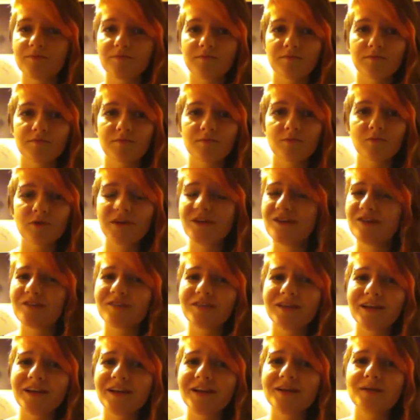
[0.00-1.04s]
we don't
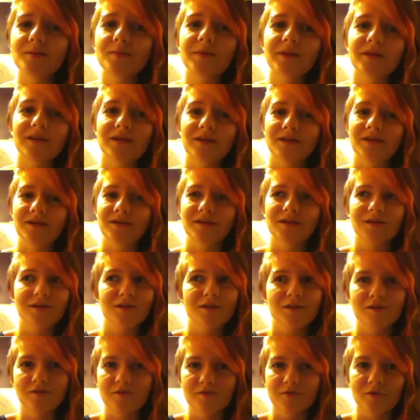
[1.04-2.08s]
need to be
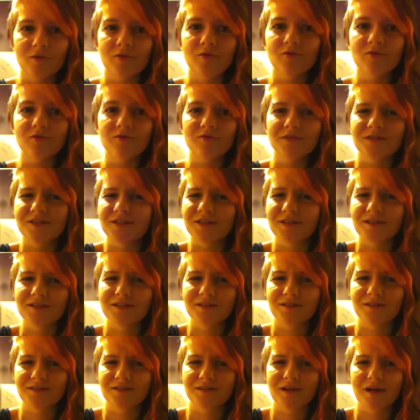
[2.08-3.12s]
involved in this
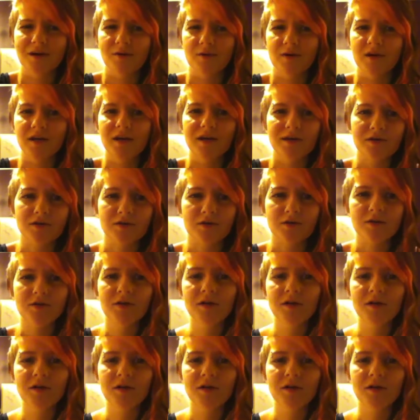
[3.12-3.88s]
that way, you know.